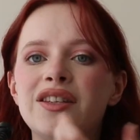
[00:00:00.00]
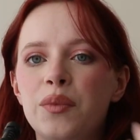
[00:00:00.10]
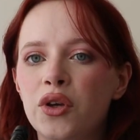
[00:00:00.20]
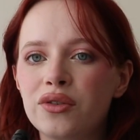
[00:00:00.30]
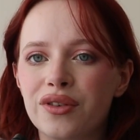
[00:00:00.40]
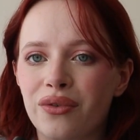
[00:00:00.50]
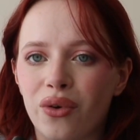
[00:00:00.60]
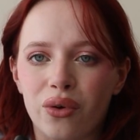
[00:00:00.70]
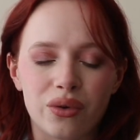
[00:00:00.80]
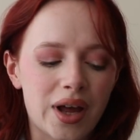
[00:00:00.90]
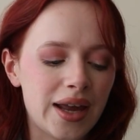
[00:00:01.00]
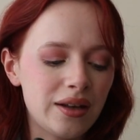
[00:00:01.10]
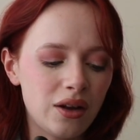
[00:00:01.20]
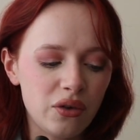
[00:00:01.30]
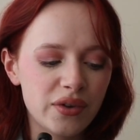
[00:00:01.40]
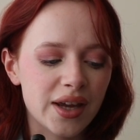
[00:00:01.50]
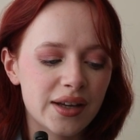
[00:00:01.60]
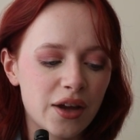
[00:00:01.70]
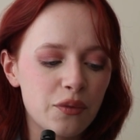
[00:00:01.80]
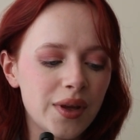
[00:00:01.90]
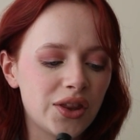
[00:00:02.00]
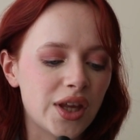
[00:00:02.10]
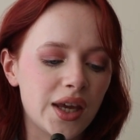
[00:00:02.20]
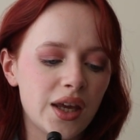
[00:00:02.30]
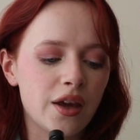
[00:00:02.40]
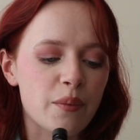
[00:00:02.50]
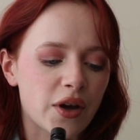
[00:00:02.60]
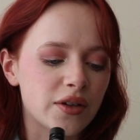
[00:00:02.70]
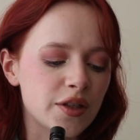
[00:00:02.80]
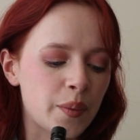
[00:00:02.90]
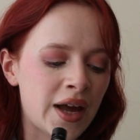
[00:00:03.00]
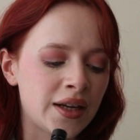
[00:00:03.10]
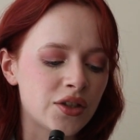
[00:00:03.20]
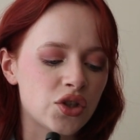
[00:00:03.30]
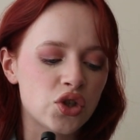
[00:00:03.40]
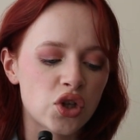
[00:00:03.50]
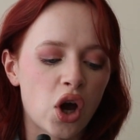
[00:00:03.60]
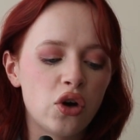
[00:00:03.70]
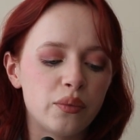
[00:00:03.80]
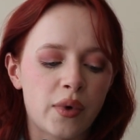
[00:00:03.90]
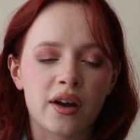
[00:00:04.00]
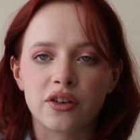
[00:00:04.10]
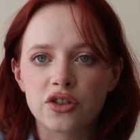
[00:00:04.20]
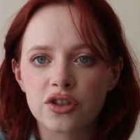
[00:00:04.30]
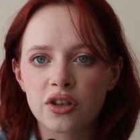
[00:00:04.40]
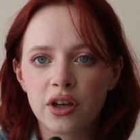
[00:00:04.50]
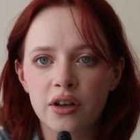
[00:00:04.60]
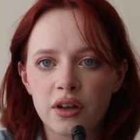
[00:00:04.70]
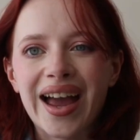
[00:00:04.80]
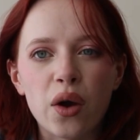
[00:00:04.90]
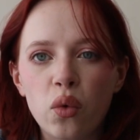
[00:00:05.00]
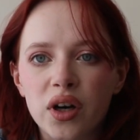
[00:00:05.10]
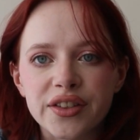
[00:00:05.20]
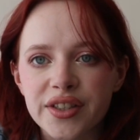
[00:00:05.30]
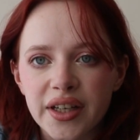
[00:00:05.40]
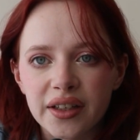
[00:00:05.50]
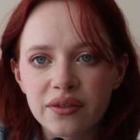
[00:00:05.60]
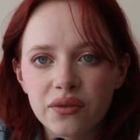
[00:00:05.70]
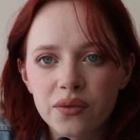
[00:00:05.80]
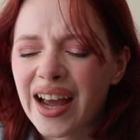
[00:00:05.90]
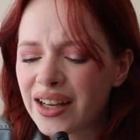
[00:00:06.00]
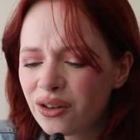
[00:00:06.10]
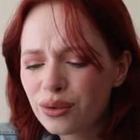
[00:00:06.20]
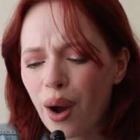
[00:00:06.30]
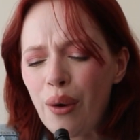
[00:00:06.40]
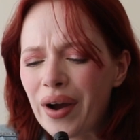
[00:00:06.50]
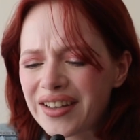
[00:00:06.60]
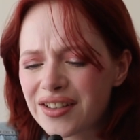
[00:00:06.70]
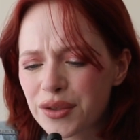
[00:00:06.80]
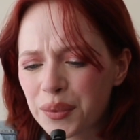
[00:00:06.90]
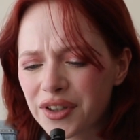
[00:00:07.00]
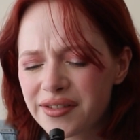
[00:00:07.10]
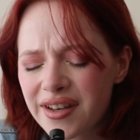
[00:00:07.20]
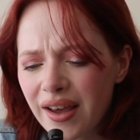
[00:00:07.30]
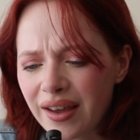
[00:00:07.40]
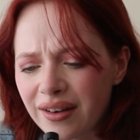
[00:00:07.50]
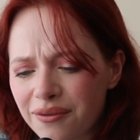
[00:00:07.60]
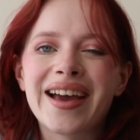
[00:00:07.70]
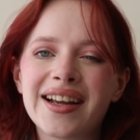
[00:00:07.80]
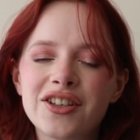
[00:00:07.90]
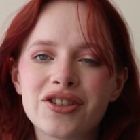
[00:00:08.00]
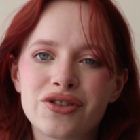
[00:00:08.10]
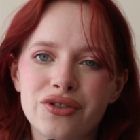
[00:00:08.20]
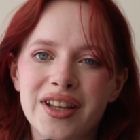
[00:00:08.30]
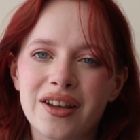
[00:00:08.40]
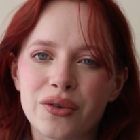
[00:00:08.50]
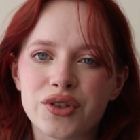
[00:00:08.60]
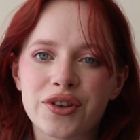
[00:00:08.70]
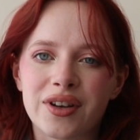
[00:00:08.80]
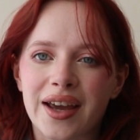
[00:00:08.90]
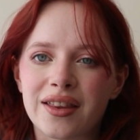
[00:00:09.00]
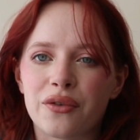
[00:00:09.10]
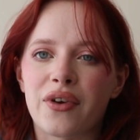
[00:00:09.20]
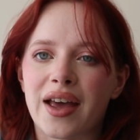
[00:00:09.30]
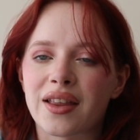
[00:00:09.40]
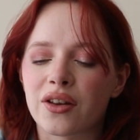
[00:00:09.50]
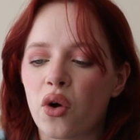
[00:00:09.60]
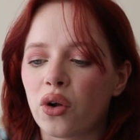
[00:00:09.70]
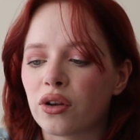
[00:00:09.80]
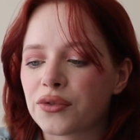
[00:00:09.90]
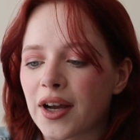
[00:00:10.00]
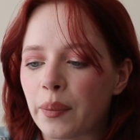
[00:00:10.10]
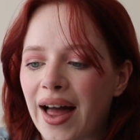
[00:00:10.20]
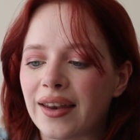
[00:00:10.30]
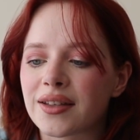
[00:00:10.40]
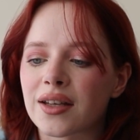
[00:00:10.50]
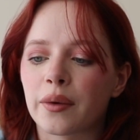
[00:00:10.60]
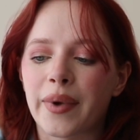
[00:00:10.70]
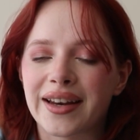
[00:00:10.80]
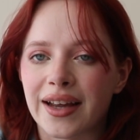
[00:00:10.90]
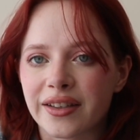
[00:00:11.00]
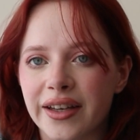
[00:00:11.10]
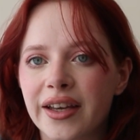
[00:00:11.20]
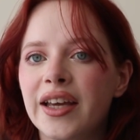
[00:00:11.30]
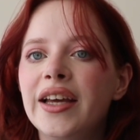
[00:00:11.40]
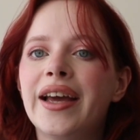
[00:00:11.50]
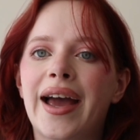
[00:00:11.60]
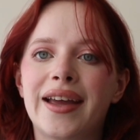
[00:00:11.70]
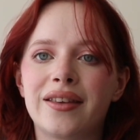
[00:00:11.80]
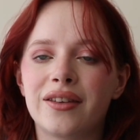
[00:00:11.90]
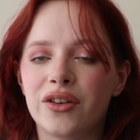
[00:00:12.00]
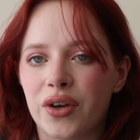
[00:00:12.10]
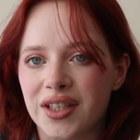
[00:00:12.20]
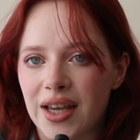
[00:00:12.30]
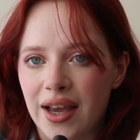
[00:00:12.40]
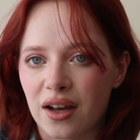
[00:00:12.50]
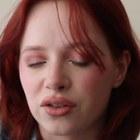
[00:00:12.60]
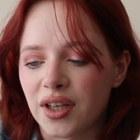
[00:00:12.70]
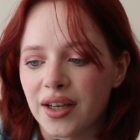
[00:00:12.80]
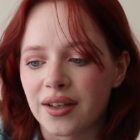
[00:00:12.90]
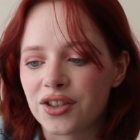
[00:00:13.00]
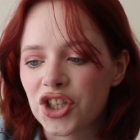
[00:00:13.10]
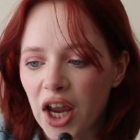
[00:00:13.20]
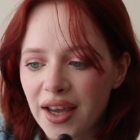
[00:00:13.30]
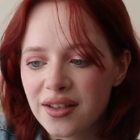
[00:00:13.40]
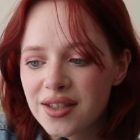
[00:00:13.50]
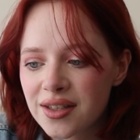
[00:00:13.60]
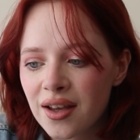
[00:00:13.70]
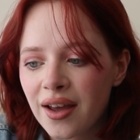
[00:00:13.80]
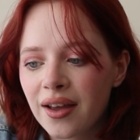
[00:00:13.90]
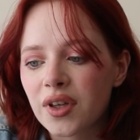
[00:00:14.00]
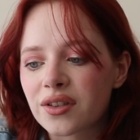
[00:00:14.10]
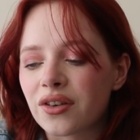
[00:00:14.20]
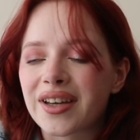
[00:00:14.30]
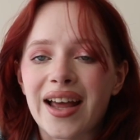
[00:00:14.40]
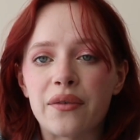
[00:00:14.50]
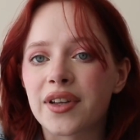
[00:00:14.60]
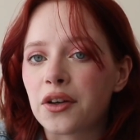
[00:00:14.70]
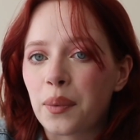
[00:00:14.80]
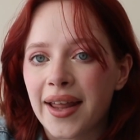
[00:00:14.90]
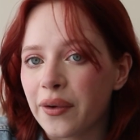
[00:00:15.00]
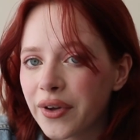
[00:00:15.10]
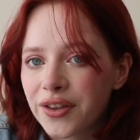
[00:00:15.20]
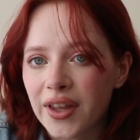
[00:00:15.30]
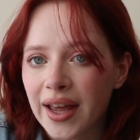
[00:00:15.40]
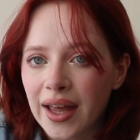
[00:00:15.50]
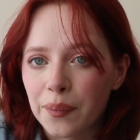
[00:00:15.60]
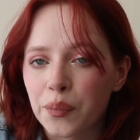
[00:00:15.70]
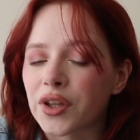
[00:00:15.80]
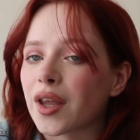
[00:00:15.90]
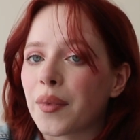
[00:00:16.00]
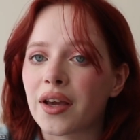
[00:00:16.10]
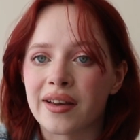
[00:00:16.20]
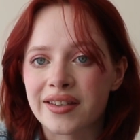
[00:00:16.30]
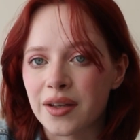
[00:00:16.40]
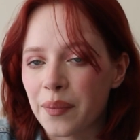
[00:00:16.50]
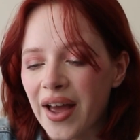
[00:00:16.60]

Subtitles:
beautiful. I love it. I've been thinking about this palette so much. I want it. I don't know, I just want it. And I just really also like the fact that all of their palettes are magnetic and you can take out the shades so you can have a little play with them, put them in custom